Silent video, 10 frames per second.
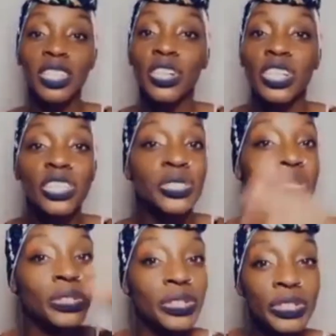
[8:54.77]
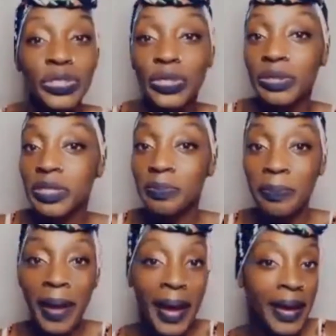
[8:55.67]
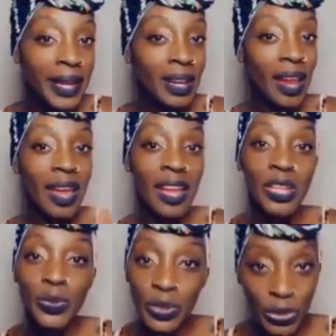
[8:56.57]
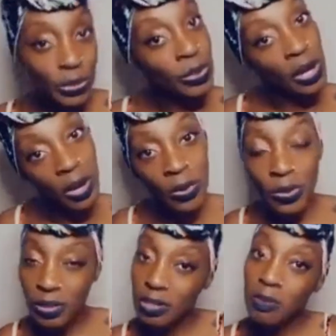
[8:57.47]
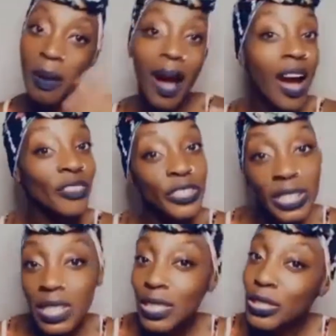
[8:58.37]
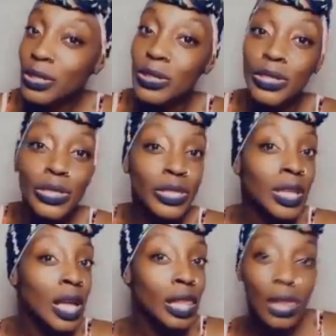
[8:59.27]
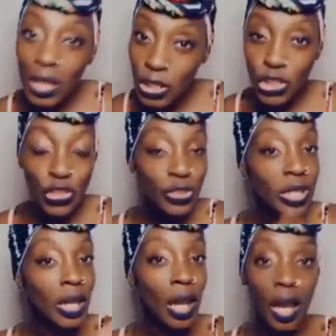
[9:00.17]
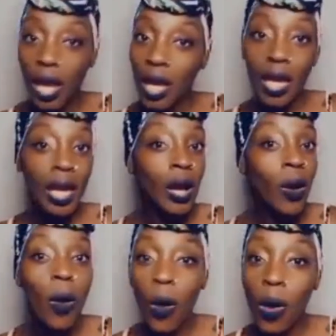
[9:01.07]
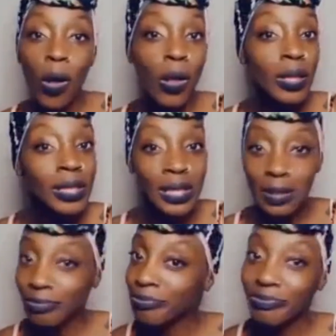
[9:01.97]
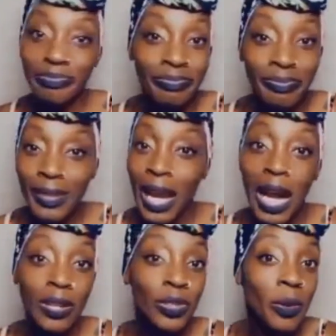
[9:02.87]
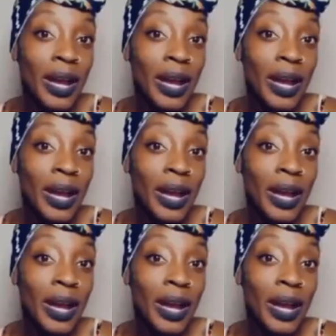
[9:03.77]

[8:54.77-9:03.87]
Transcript: there is good, there is bad anywhere you go. There's poverty, there is luxury, all in I don't know